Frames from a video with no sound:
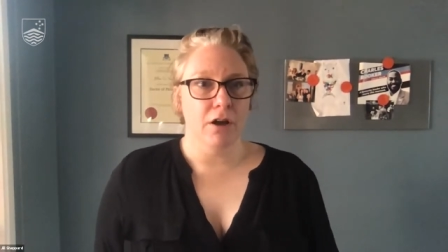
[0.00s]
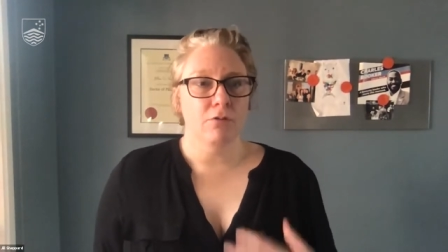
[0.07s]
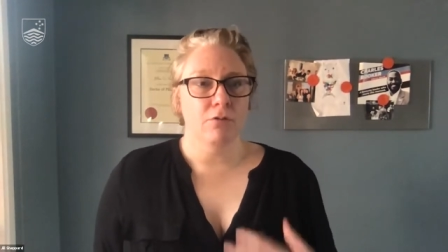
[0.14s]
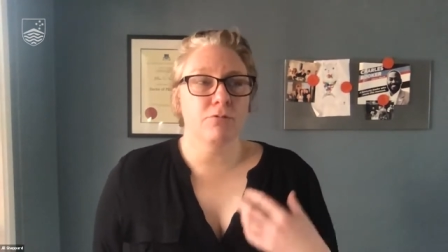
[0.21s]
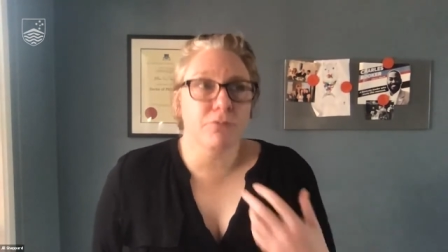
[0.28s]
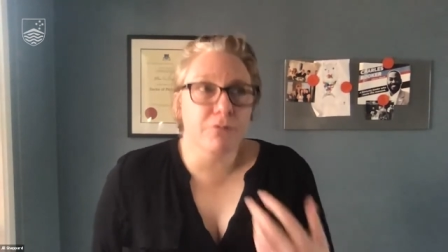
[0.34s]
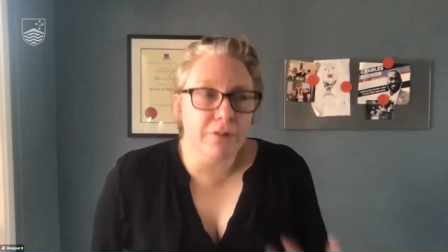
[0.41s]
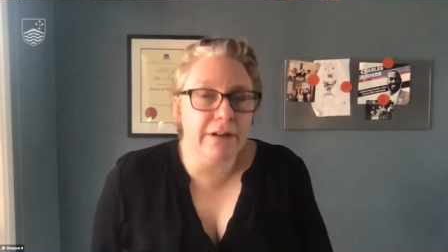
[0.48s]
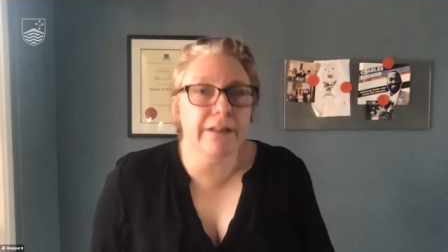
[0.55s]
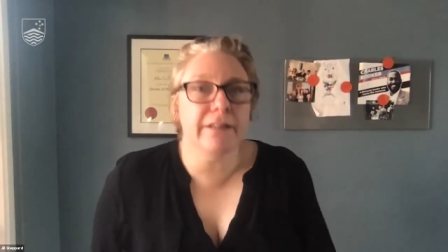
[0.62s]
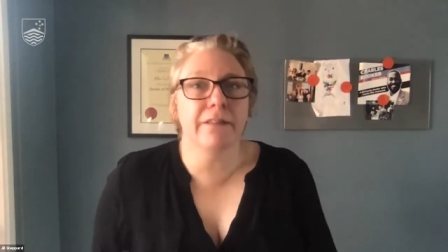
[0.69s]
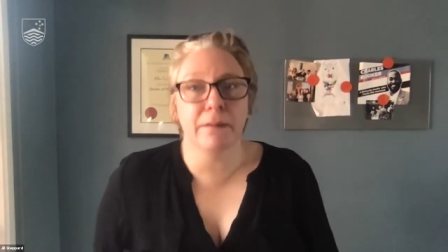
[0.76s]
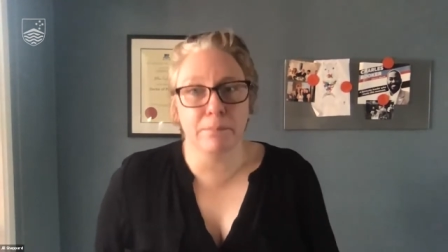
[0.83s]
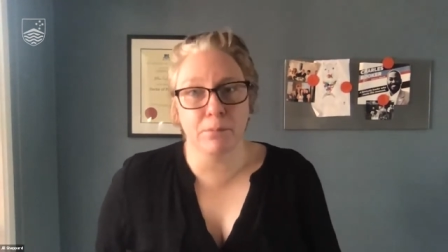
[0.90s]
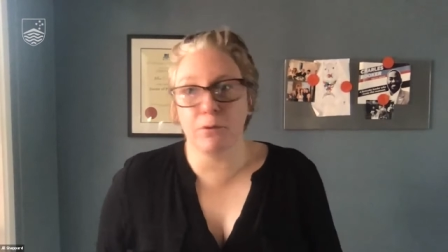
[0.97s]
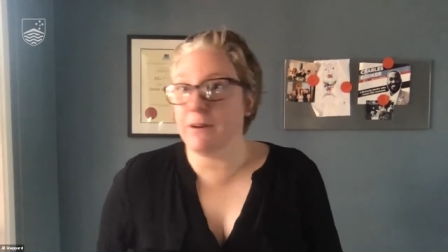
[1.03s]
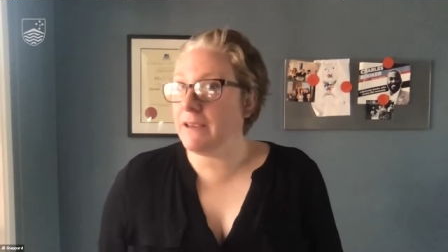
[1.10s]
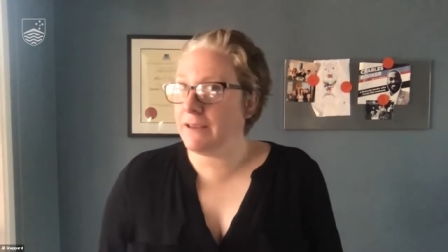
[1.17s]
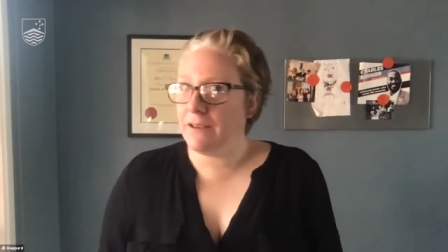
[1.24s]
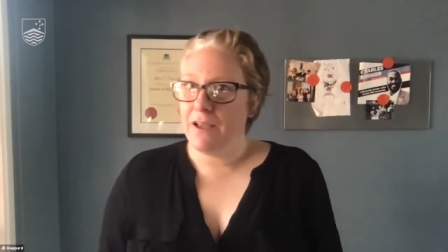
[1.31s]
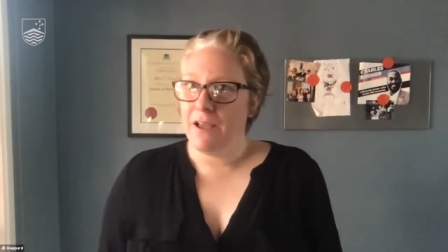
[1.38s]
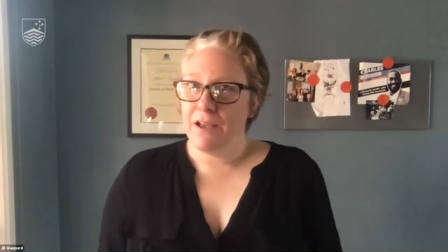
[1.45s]
really
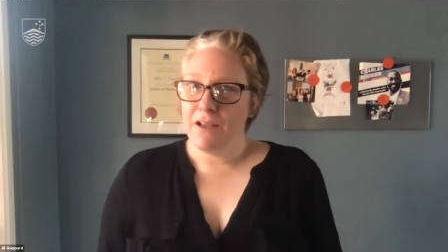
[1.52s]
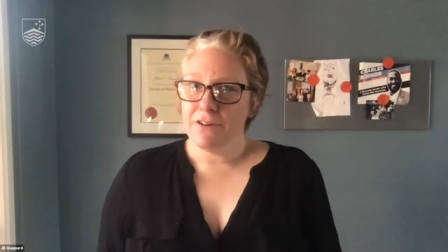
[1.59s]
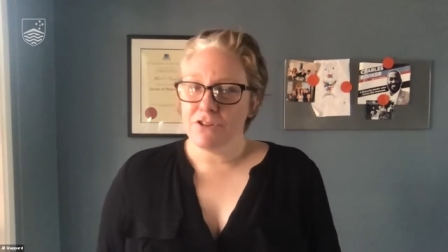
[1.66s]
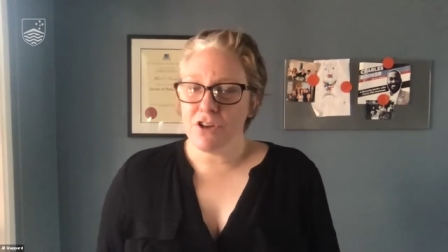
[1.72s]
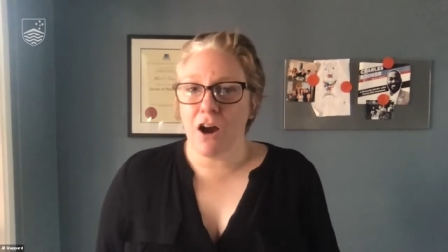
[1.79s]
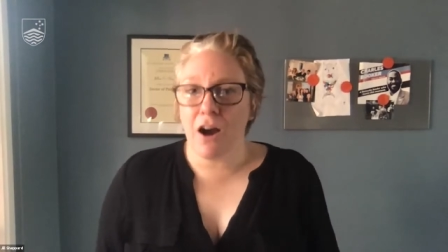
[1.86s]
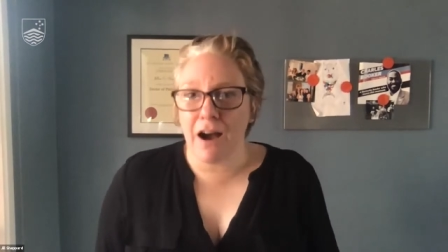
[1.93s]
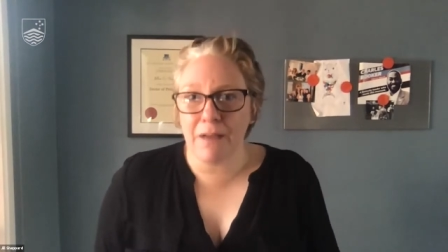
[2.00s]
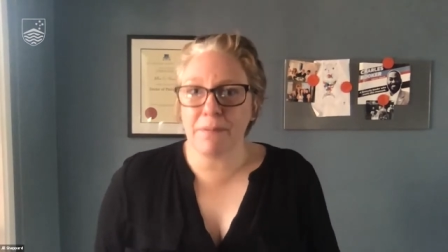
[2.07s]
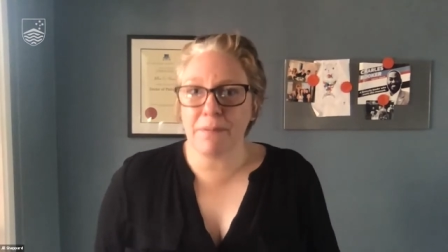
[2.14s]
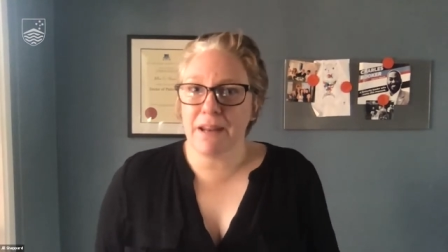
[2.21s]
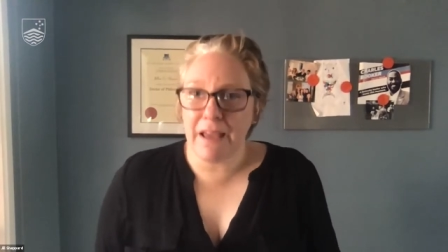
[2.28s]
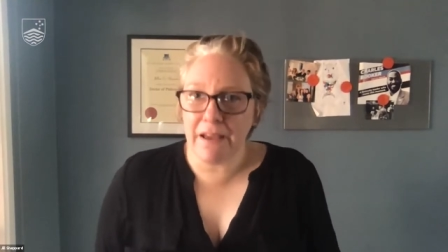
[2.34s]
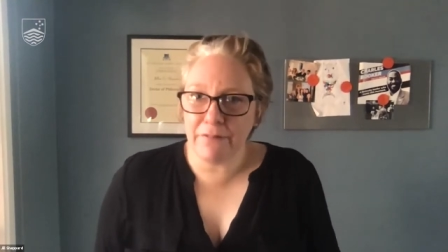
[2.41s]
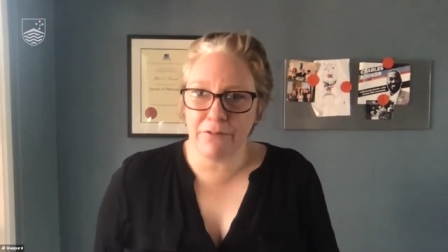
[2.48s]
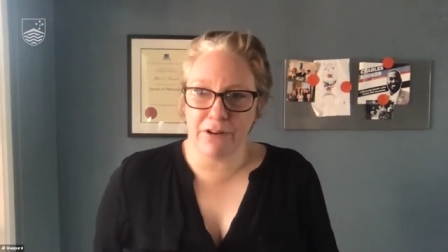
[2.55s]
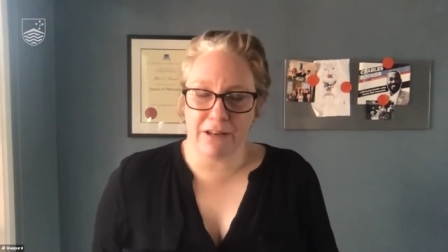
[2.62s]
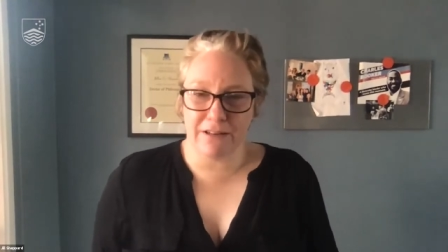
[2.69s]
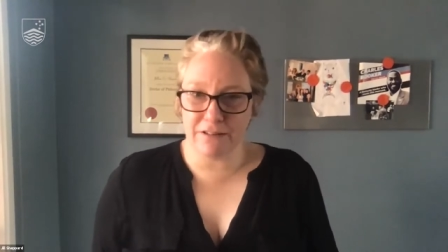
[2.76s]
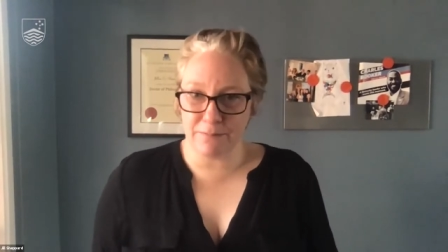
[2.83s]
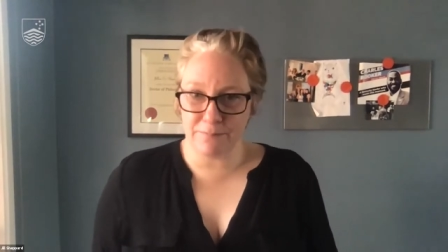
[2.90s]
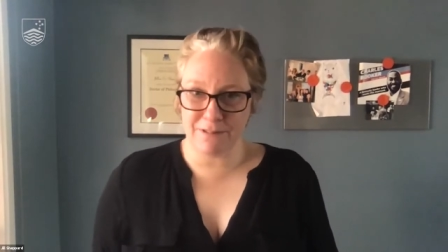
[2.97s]
putting time and effort
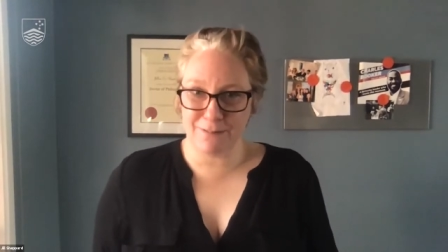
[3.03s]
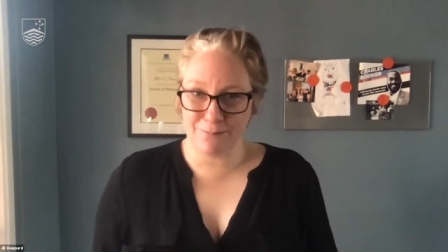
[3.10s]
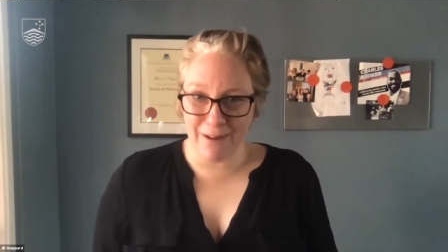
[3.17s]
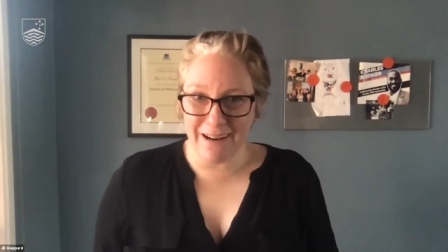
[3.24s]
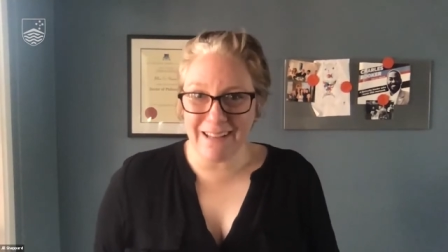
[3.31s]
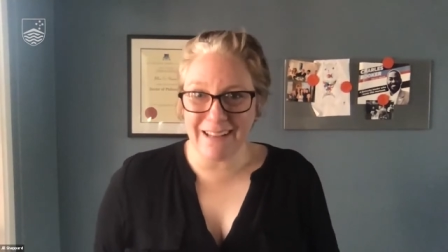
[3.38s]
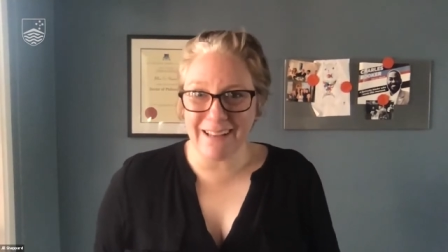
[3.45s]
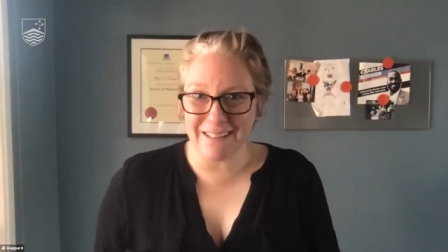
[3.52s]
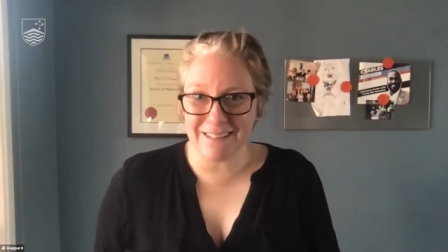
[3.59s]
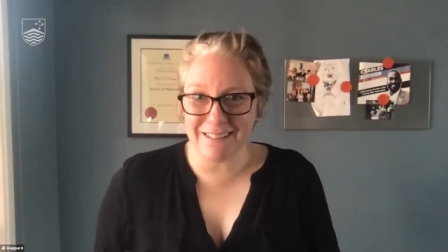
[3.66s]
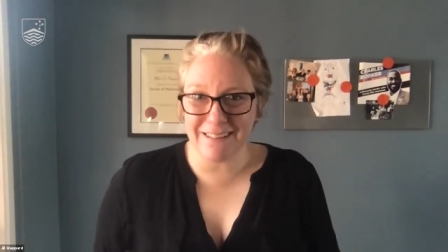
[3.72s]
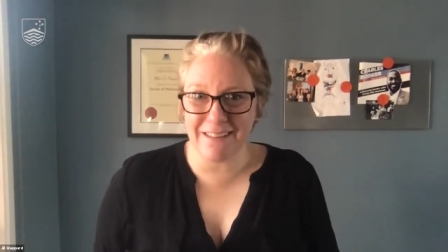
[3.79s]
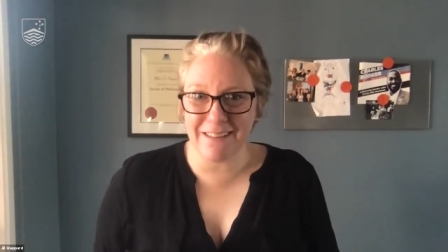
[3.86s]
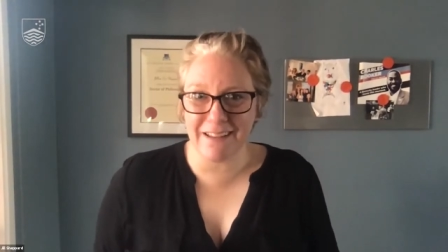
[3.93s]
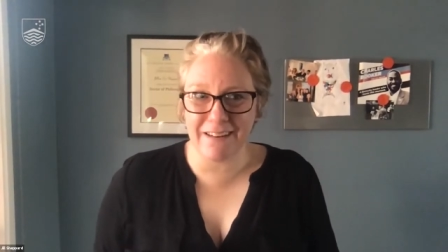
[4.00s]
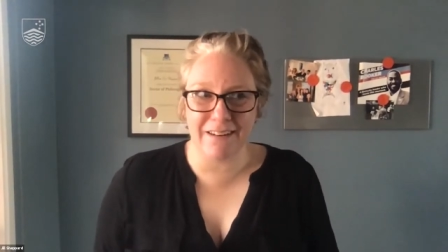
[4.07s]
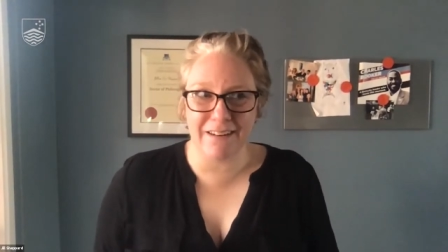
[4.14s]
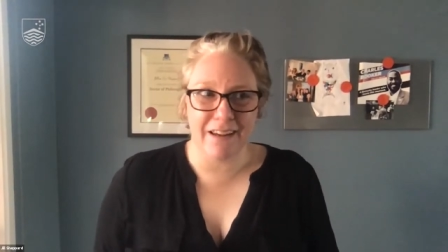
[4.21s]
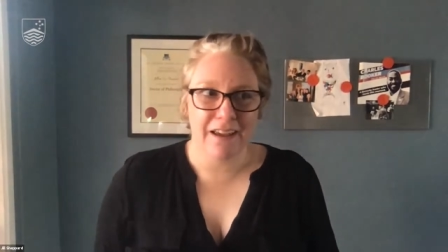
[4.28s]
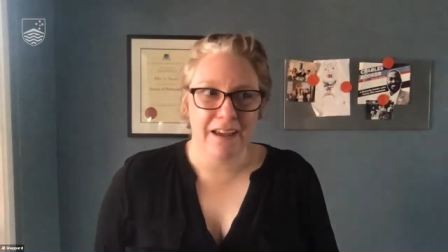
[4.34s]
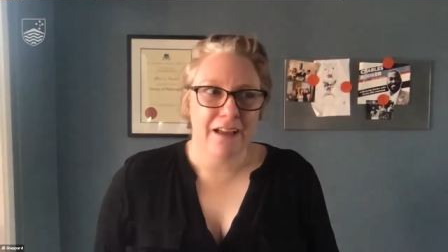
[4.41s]
into persuading us then